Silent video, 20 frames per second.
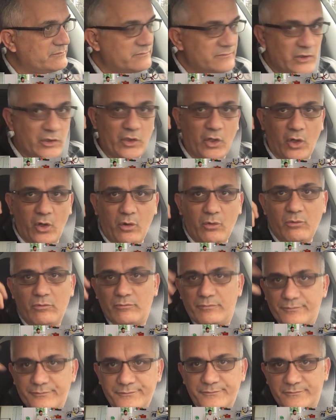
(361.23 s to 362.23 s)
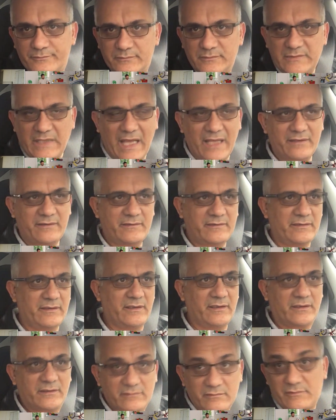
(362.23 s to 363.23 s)
not,
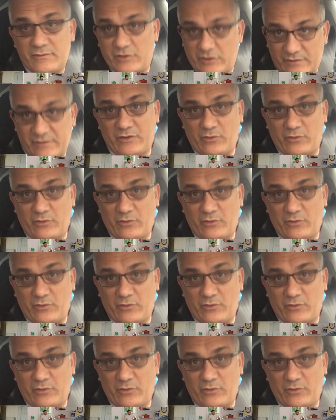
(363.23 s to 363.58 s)
it's